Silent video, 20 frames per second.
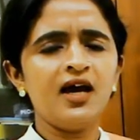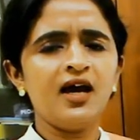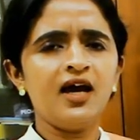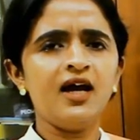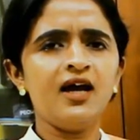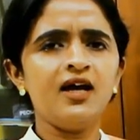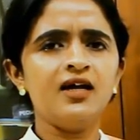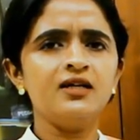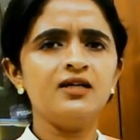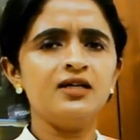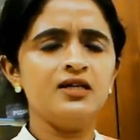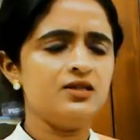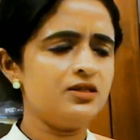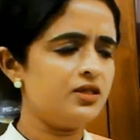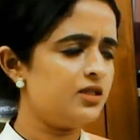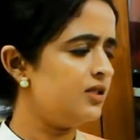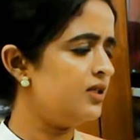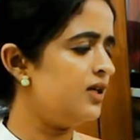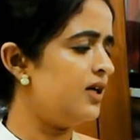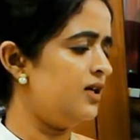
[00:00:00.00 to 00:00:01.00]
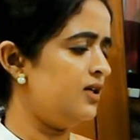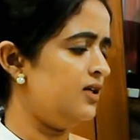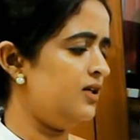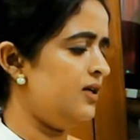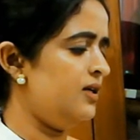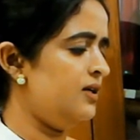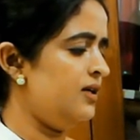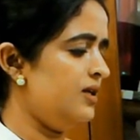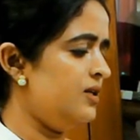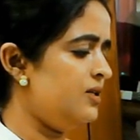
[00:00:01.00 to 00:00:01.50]
And is
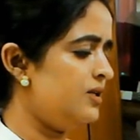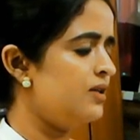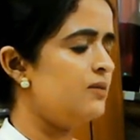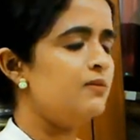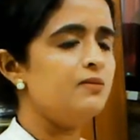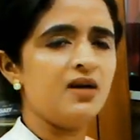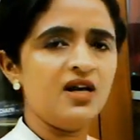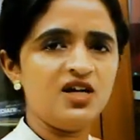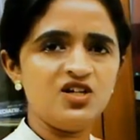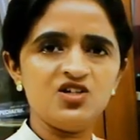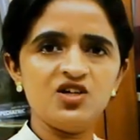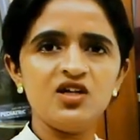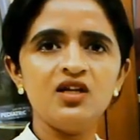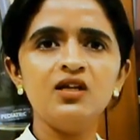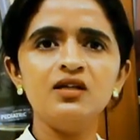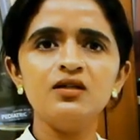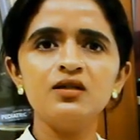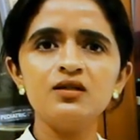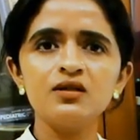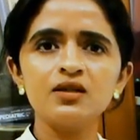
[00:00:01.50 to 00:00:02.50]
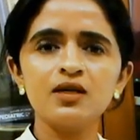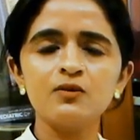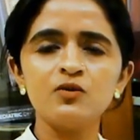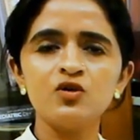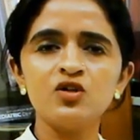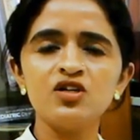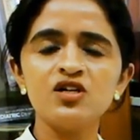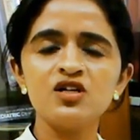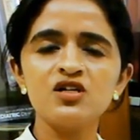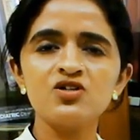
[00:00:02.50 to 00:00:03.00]
it maintaining this
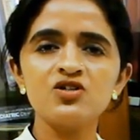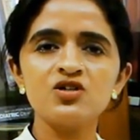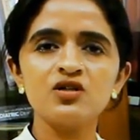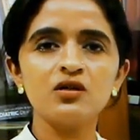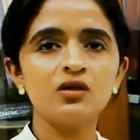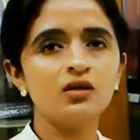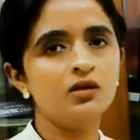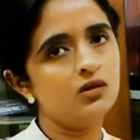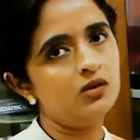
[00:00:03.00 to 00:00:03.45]
communication?